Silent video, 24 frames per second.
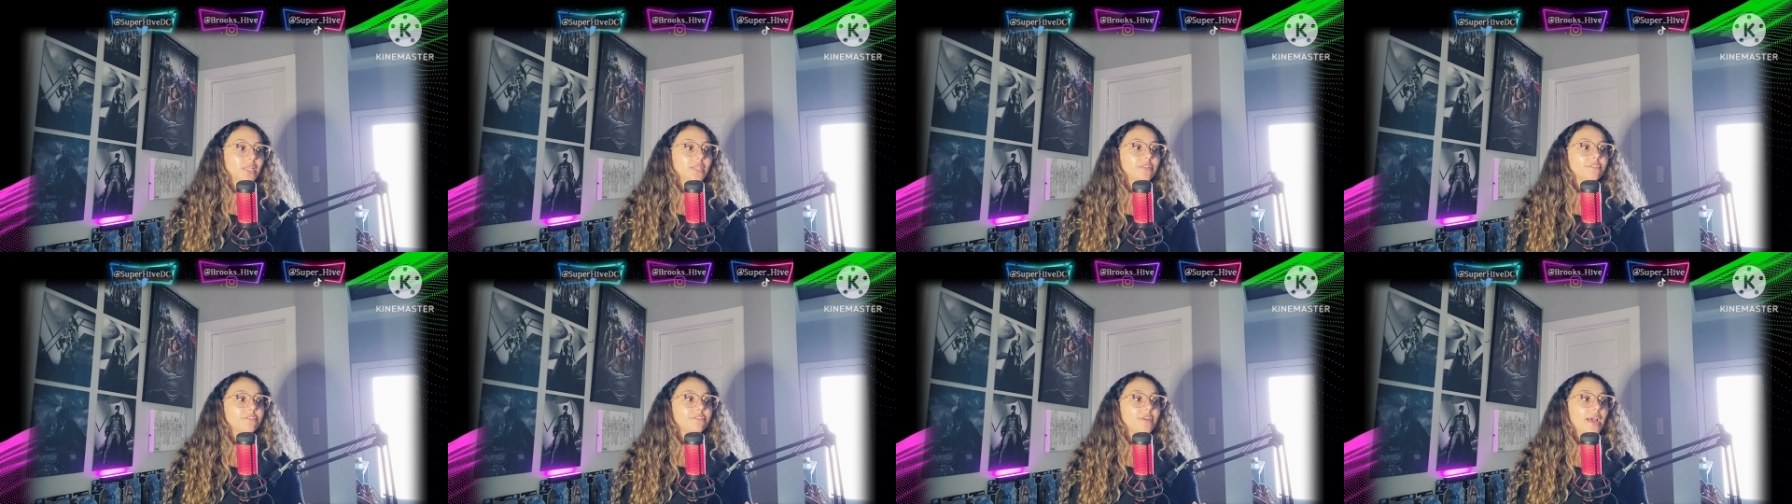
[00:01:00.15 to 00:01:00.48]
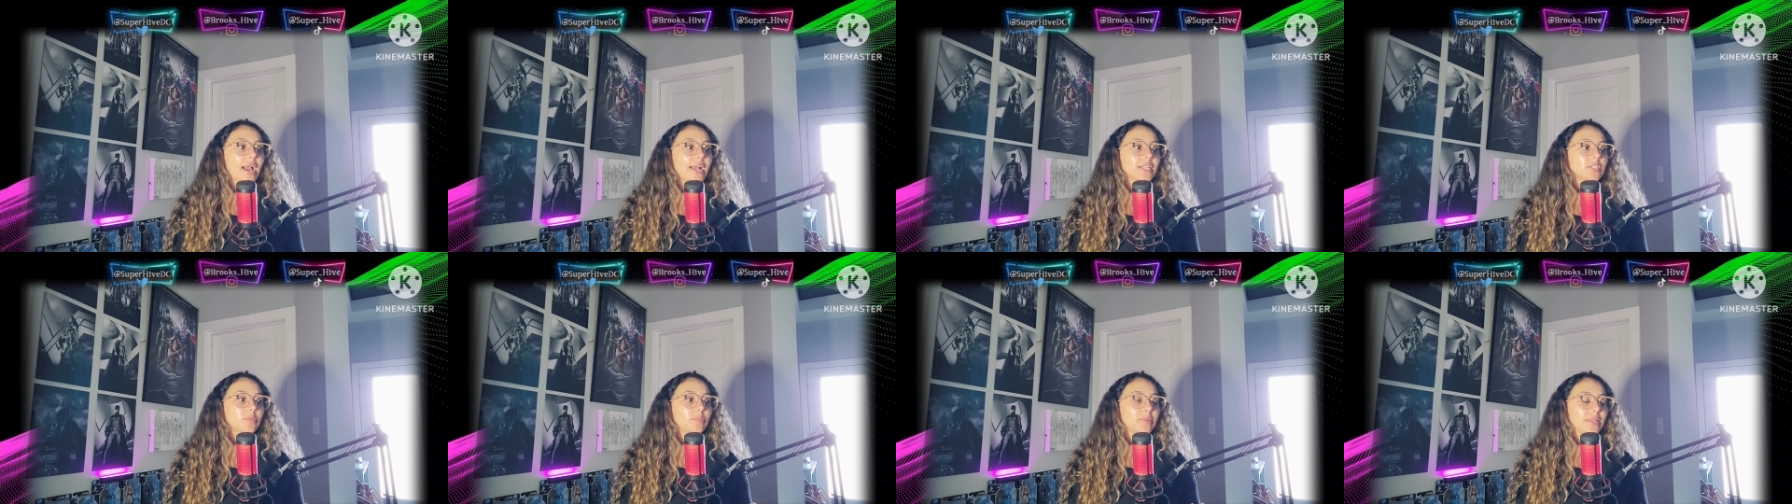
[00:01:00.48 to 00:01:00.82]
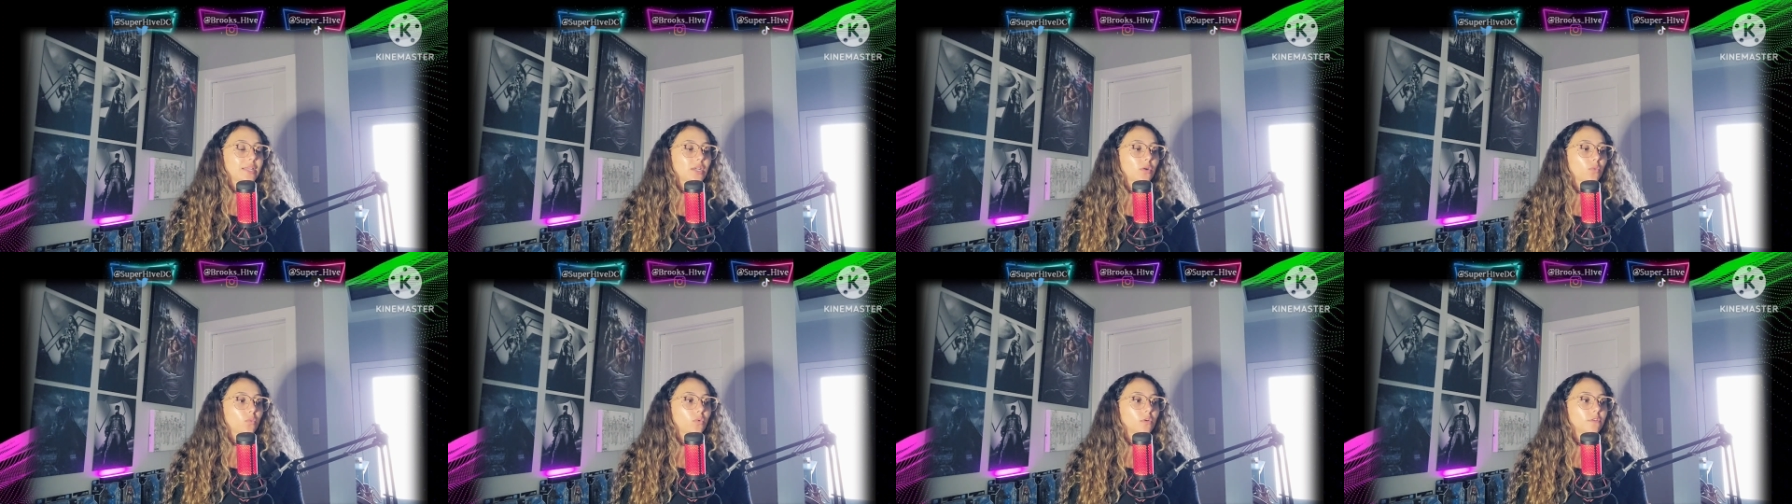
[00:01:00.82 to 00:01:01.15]
in fact play
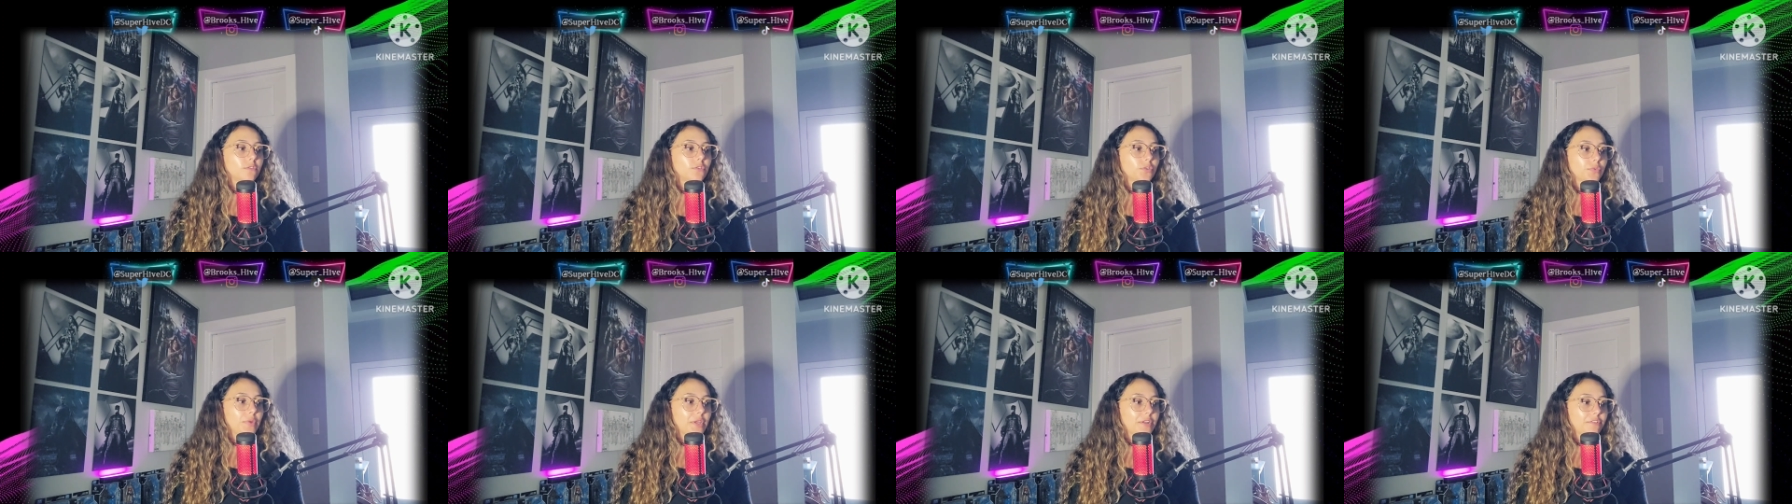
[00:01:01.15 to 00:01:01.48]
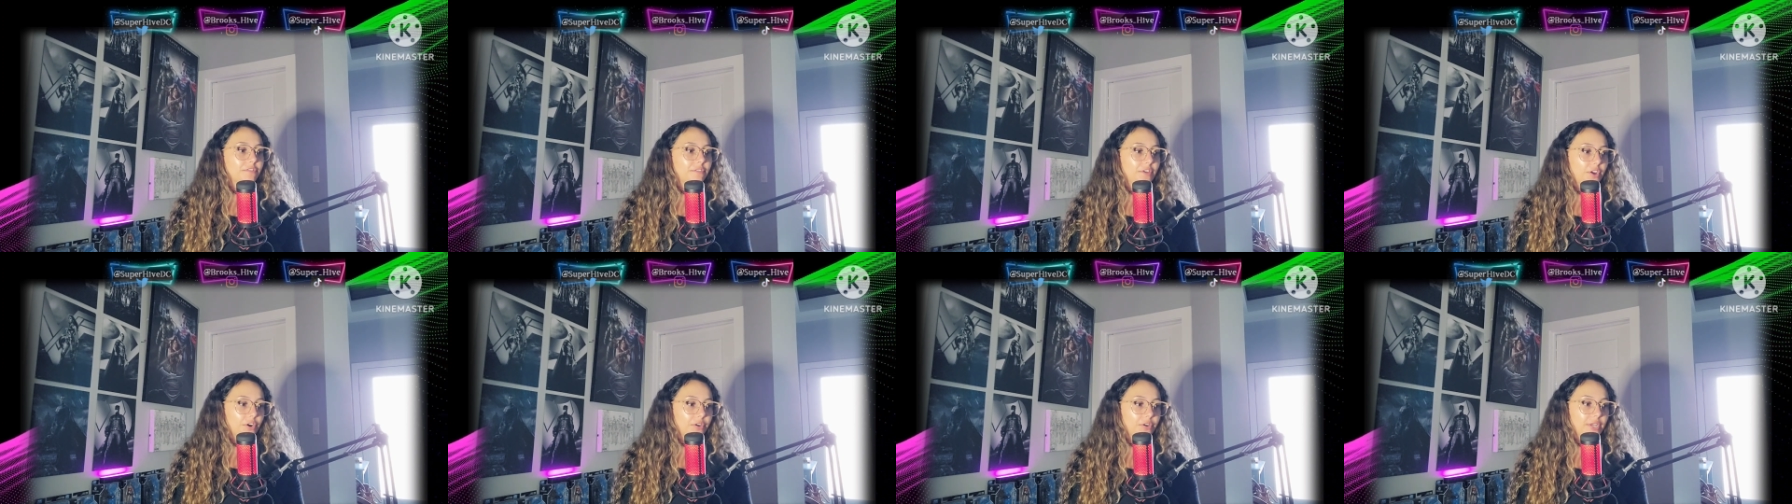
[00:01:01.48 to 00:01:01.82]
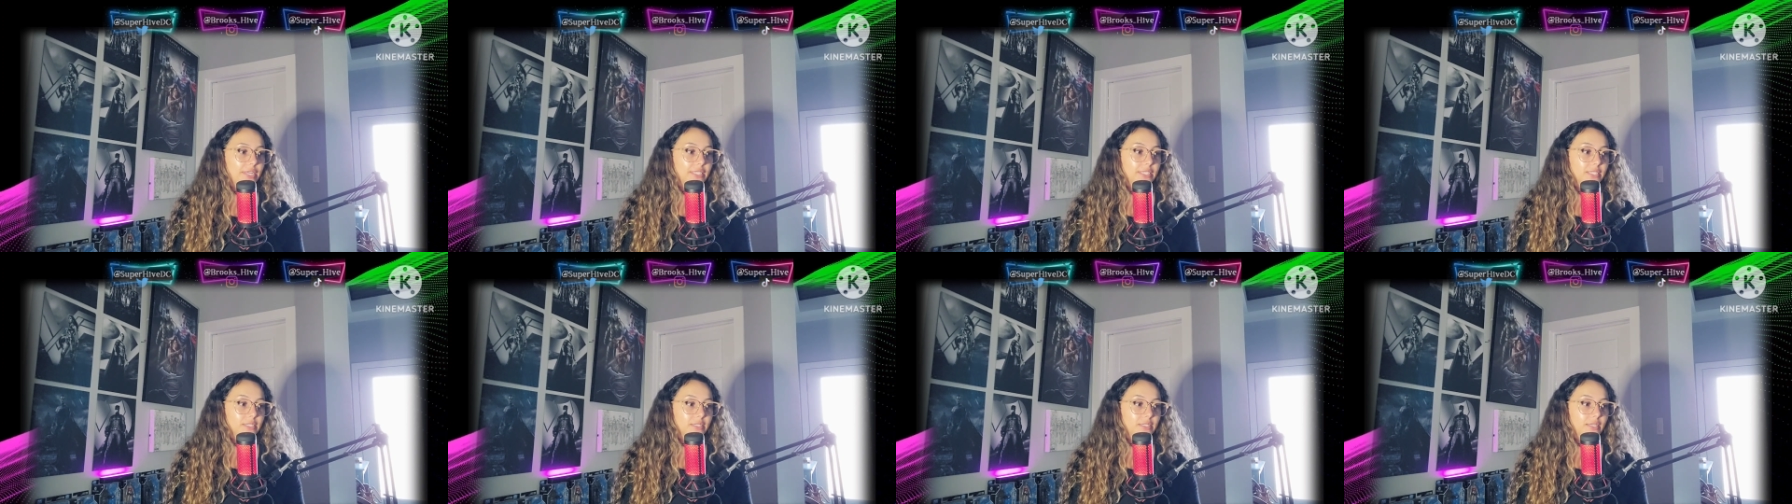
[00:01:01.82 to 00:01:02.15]
a Wolverine
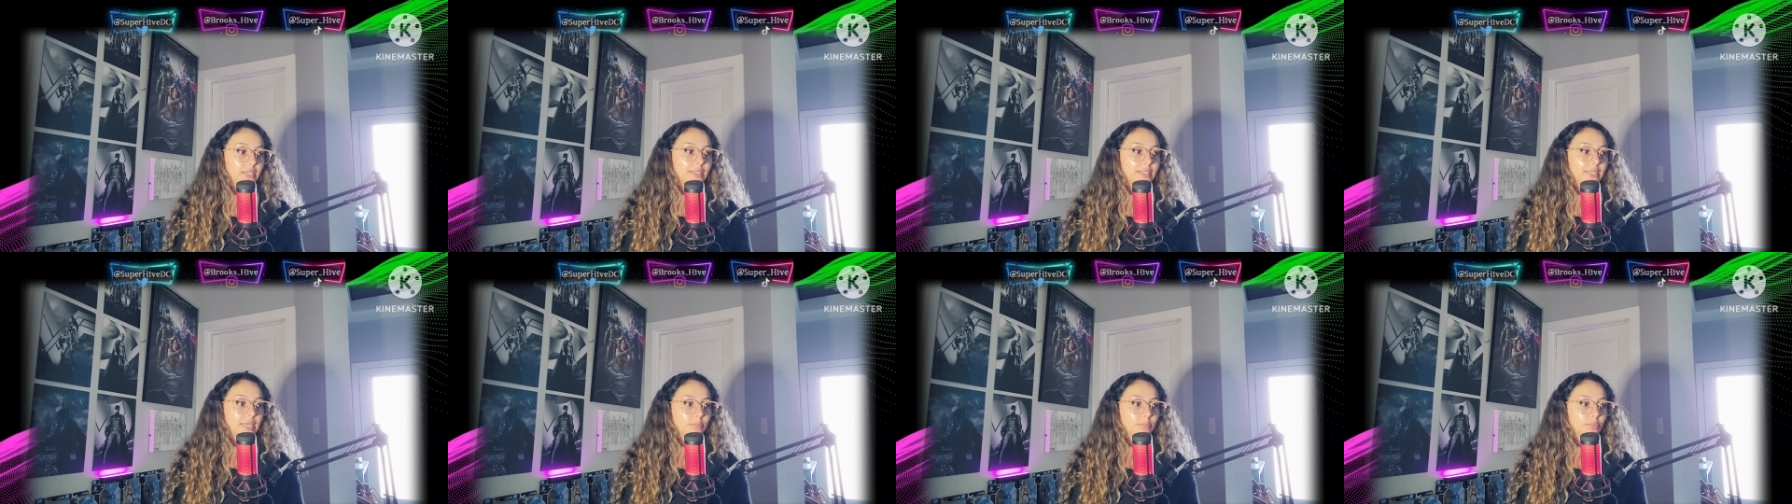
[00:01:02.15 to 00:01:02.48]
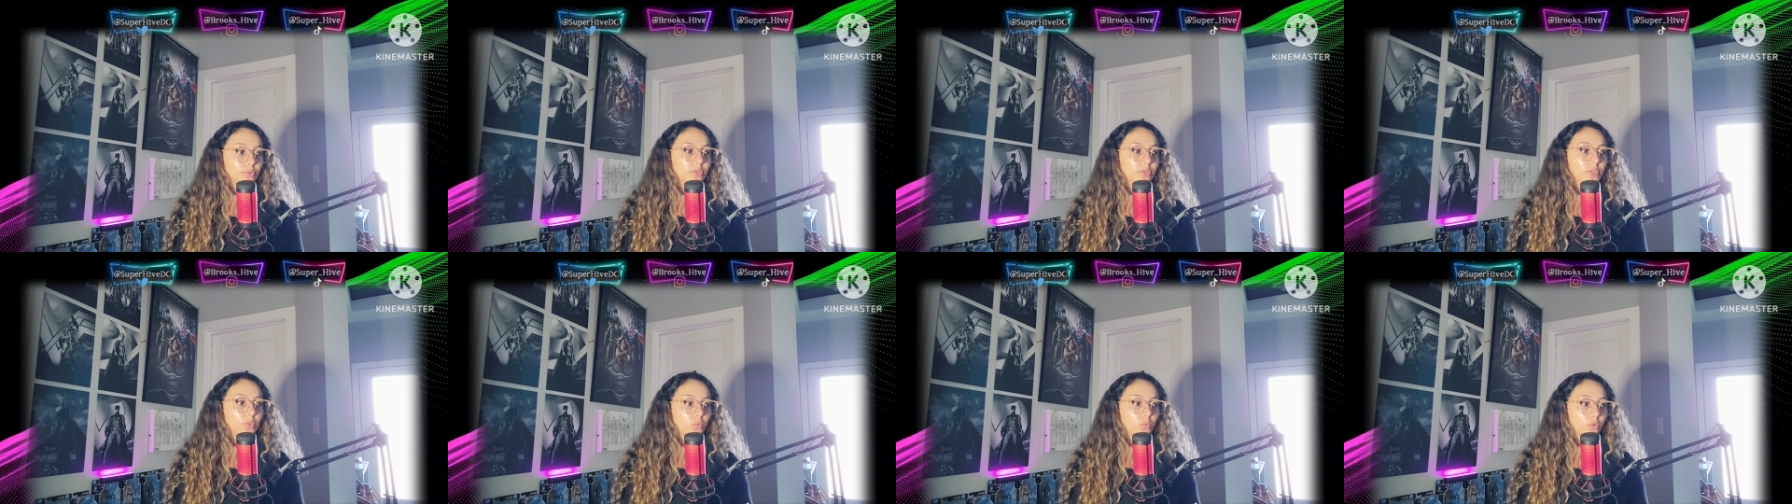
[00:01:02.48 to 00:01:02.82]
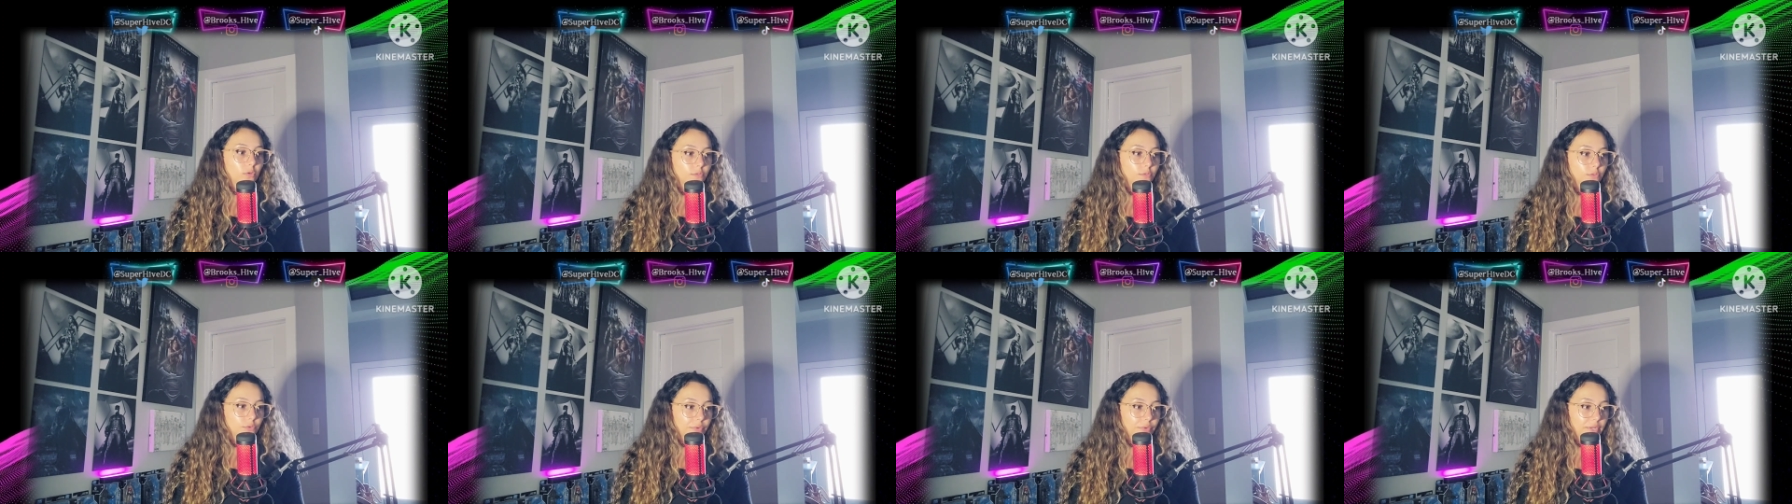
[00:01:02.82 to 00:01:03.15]
variant in Deadpool and
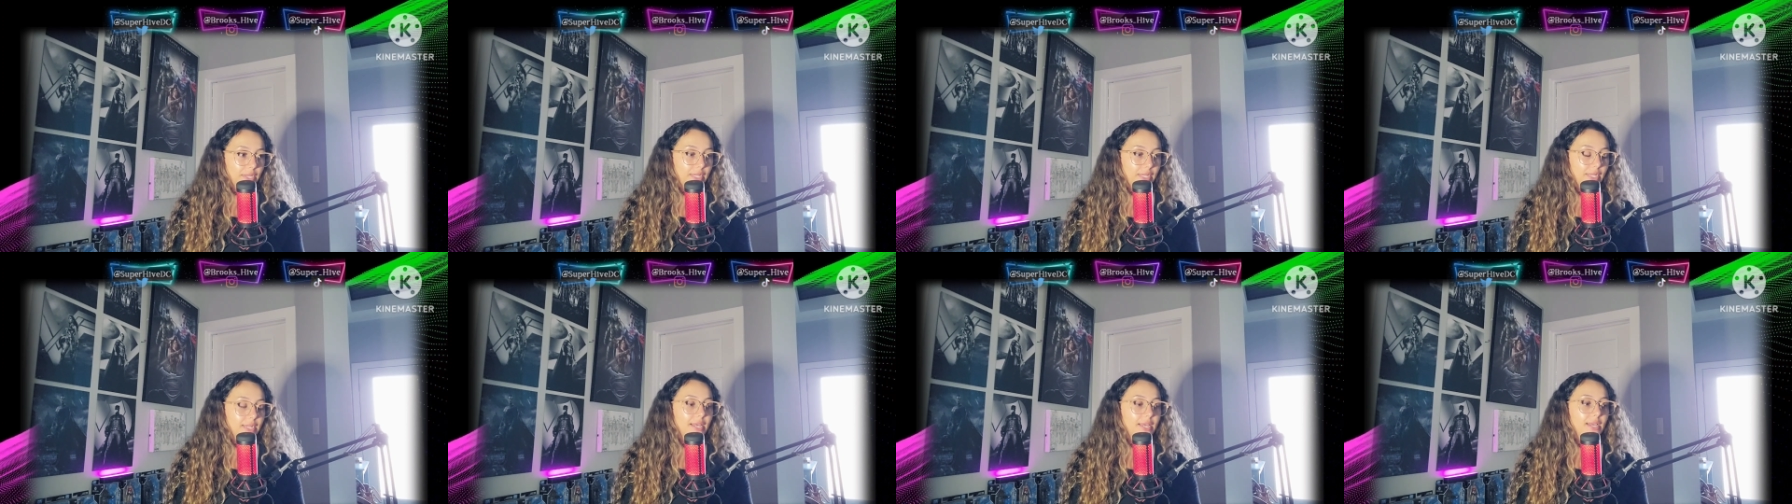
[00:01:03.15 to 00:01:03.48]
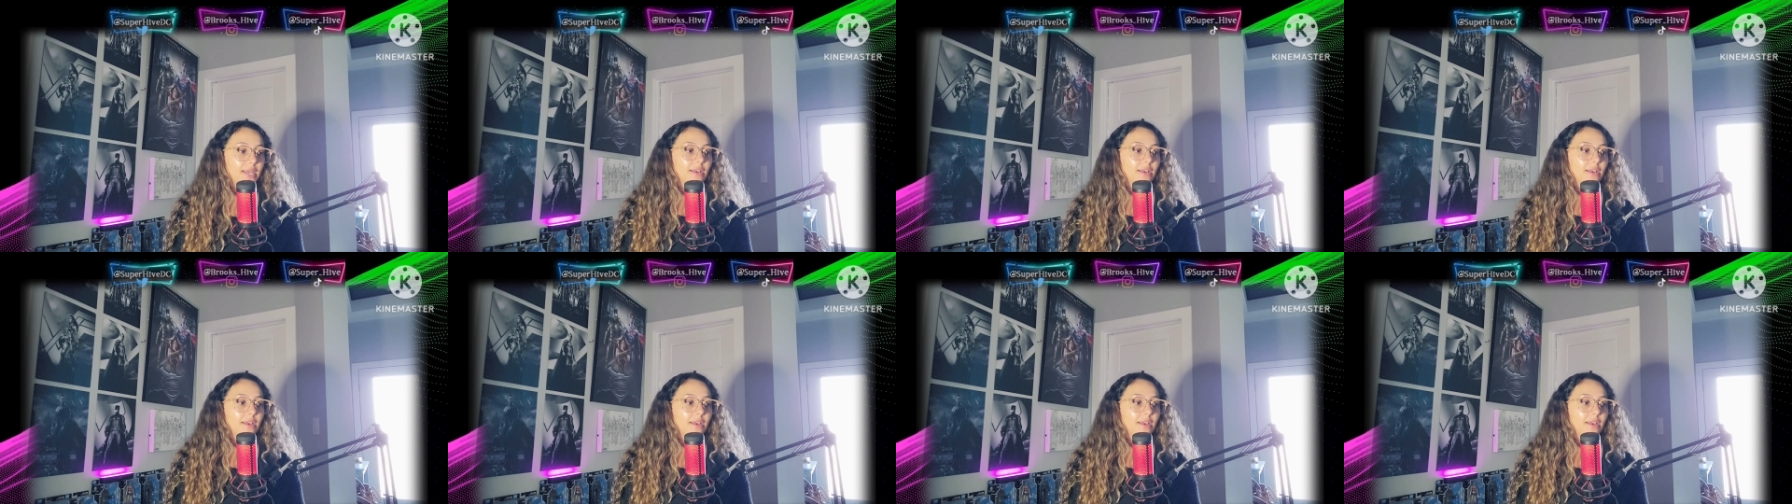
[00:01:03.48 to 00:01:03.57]
Wolverine.